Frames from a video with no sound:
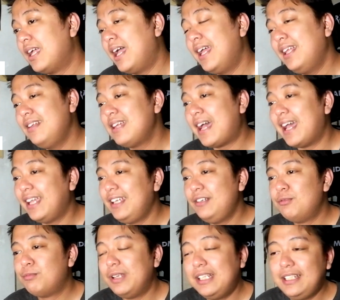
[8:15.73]
I
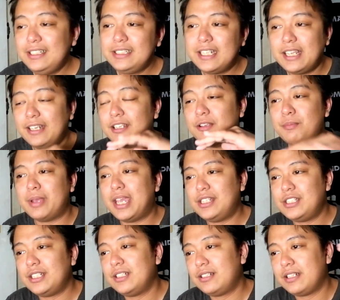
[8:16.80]
really didn't
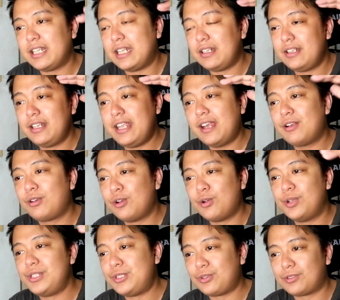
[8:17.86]
imagine that they're
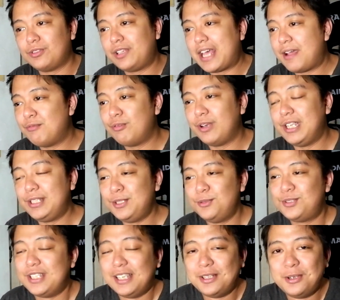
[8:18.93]
going to collaborate
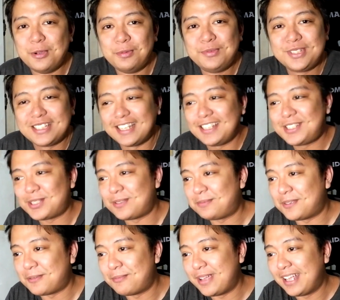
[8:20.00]
using LOOPSTATION,
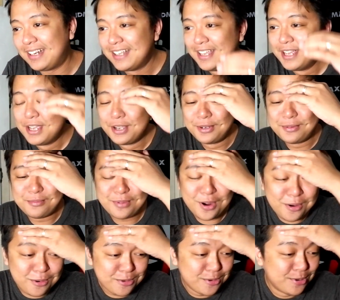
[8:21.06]
my man.
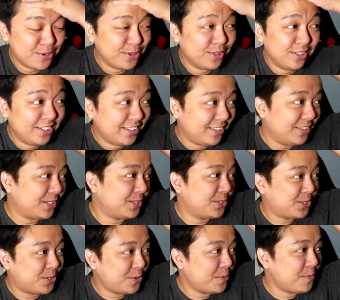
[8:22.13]
Bro,
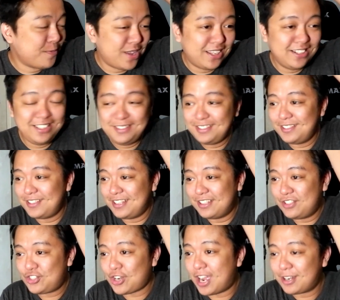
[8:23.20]
there's too many
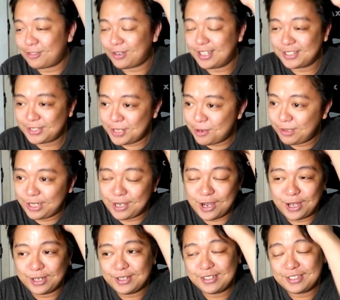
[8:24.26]
genres going
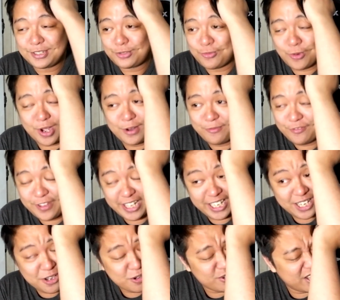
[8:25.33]
on in this one
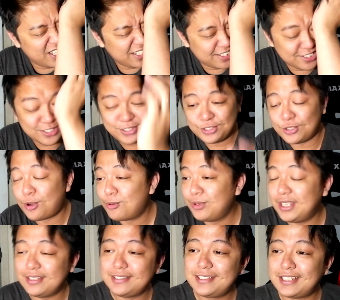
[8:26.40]
video. It's so
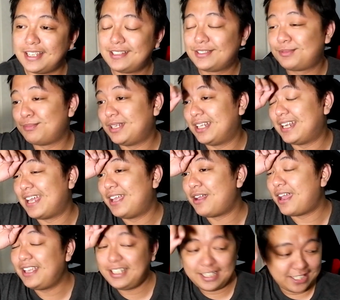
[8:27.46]
intense, man.
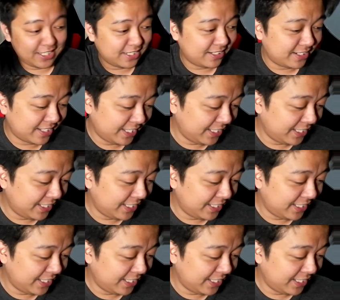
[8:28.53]
I can't.